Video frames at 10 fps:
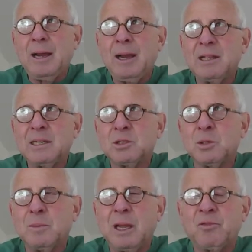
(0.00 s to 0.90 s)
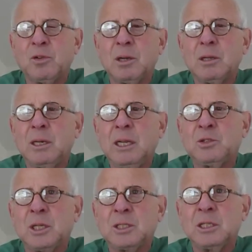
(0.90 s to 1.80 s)
I think this will make for an
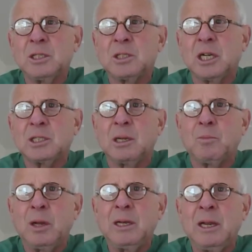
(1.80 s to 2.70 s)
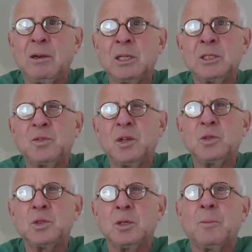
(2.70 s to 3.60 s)
interesting discussion. I'm waiting to hear his
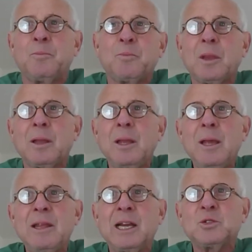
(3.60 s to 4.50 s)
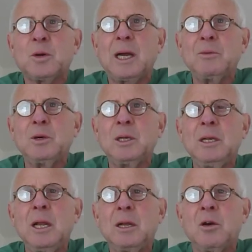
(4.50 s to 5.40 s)
views. So that's where I would
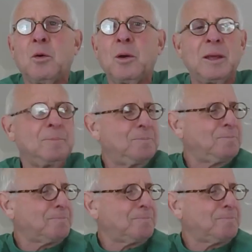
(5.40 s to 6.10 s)
go with it.